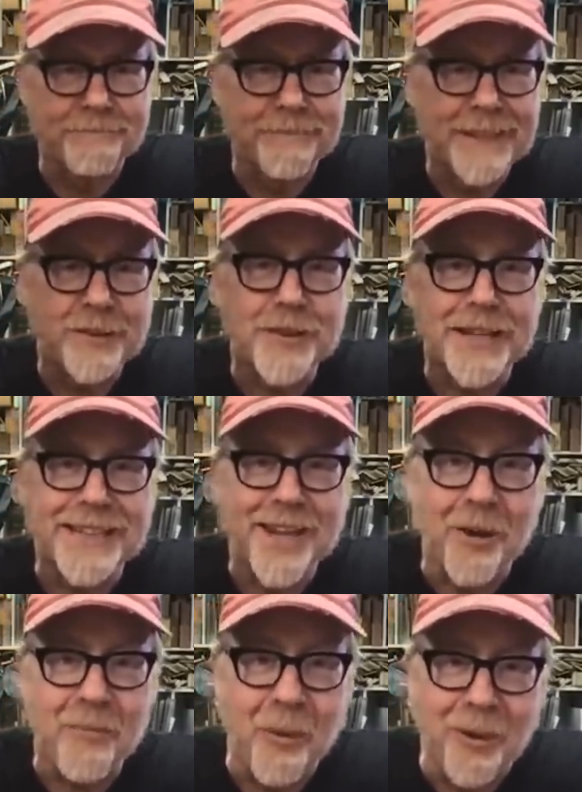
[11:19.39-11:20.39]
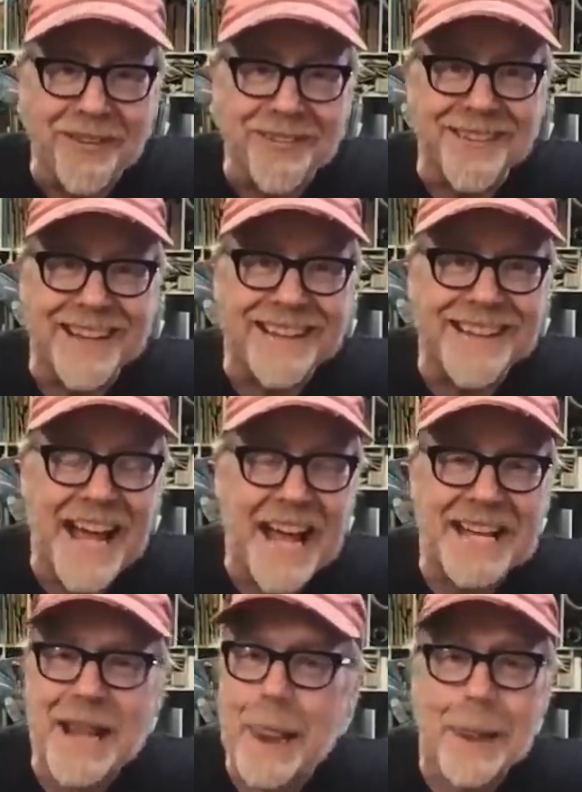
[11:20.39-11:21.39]
They look like young boys. And
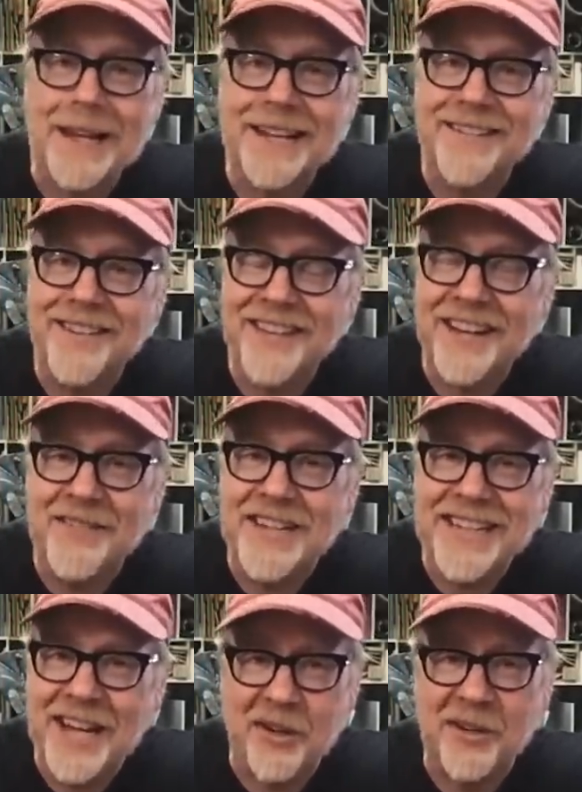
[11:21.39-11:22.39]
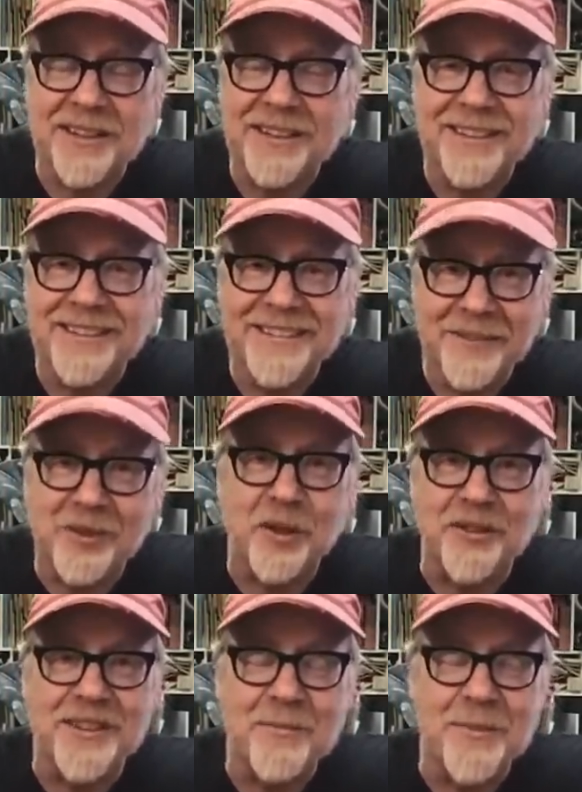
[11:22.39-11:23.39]
I, I just have an inherent
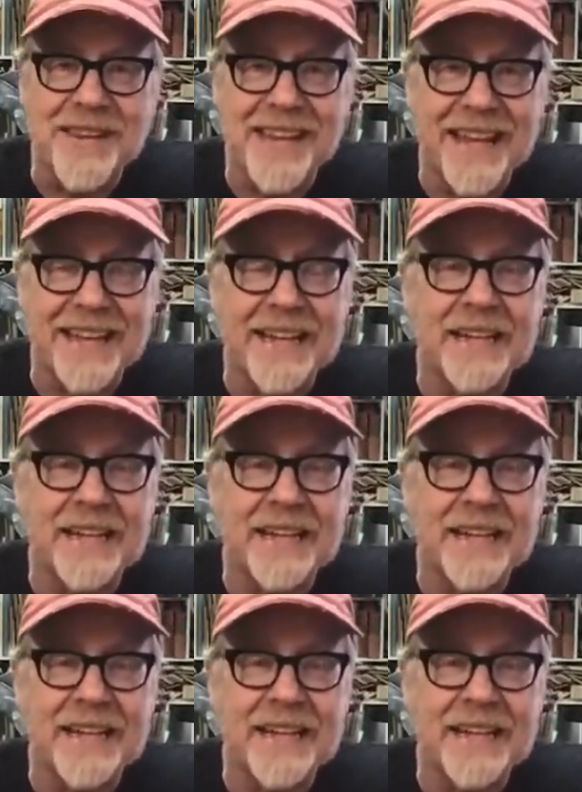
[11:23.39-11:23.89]
difficulty with that.